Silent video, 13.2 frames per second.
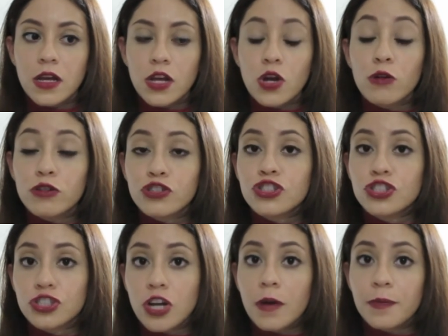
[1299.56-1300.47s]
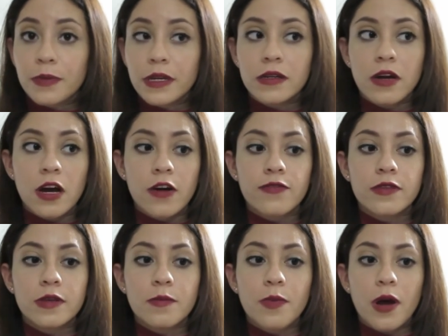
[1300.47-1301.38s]
go shopping
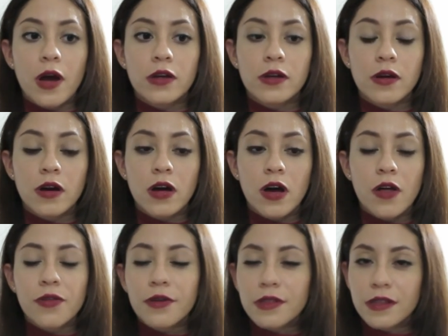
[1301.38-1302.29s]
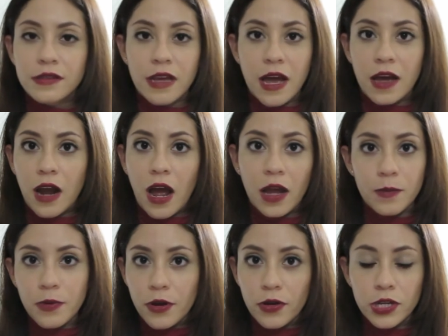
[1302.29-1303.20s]
often. But other than that, I
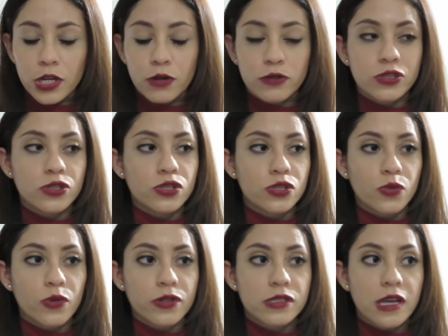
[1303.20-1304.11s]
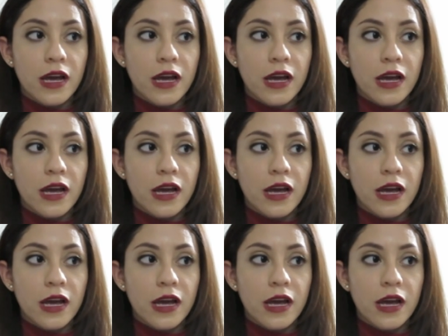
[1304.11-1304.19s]
barely go to stores.